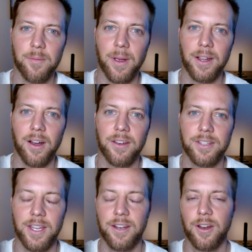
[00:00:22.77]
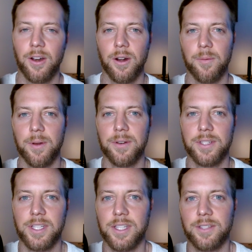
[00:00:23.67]
of my content or maybe you're
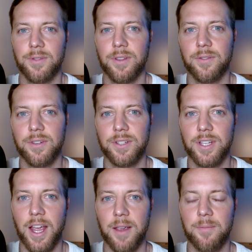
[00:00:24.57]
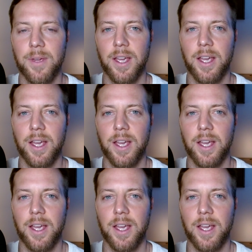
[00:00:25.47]
seeing this for the first time.